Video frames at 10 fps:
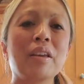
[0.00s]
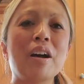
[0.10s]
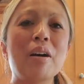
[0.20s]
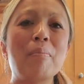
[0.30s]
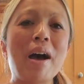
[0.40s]

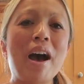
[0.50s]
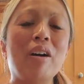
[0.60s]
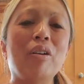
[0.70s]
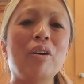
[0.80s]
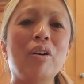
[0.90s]

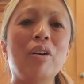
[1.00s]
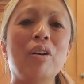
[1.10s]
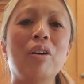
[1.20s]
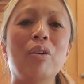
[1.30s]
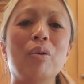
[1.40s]
about
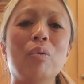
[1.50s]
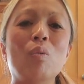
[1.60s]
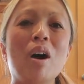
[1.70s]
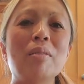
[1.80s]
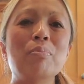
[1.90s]

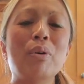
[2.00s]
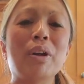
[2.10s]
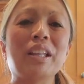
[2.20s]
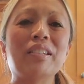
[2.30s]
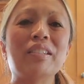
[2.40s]

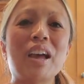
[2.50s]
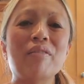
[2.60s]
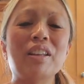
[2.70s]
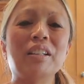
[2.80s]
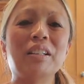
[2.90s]

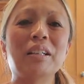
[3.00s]
1.7